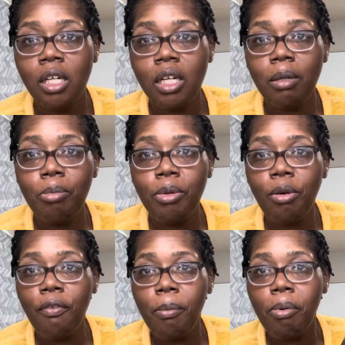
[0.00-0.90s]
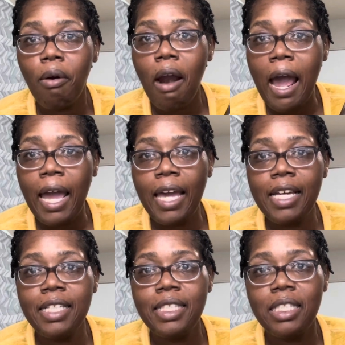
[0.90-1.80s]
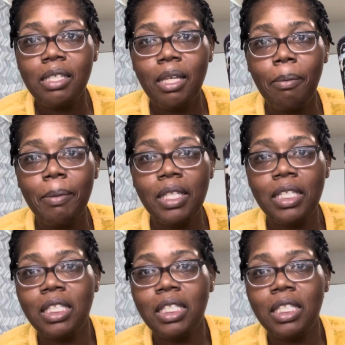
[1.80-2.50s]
a beautiful price. But this